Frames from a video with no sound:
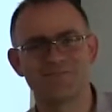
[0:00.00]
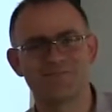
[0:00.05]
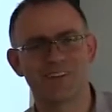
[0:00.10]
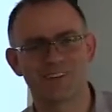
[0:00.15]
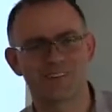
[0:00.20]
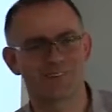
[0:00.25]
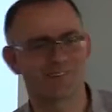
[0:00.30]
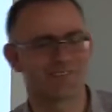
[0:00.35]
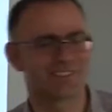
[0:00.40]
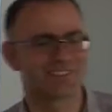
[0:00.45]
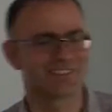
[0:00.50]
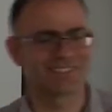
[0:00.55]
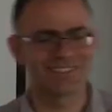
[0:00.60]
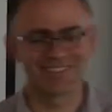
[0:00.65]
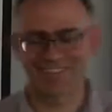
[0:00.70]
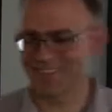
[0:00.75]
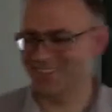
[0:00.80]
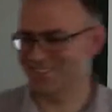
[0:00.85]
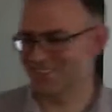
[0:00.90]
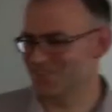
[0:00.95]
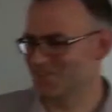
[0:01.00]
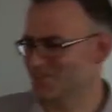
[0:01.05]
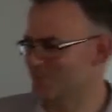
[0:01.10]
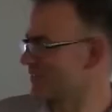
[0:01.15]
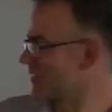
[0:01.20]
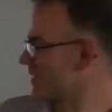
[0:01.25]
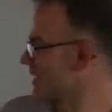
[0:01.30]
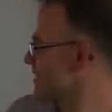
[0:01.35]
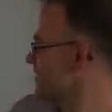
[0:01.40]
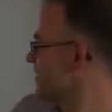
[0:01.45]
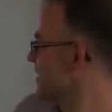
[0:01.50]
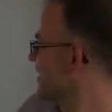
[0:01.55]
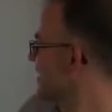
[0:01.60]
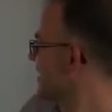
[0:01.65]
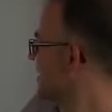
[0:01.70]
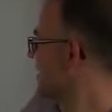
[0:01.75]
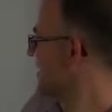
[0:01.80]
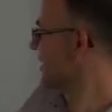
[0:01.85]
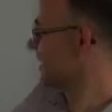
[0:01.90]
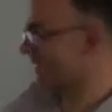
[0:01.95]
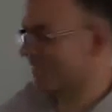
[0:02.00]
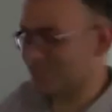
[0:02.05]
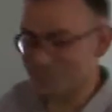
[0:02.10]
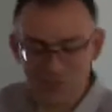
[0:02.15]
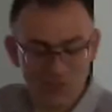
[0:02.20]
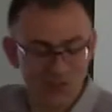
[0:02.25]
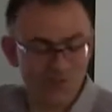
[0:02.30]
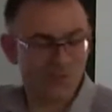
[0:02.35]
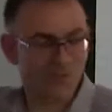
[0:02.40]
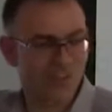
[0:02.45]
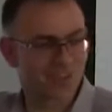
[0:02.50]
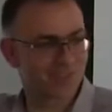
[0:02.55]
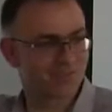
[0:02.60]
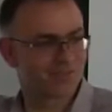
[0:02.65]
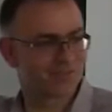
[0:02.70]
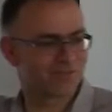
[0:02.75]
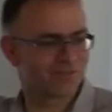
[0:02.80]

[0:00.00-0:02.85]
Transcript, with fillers: you do better or worse than that, I don't know. But anyway, that's an awful lot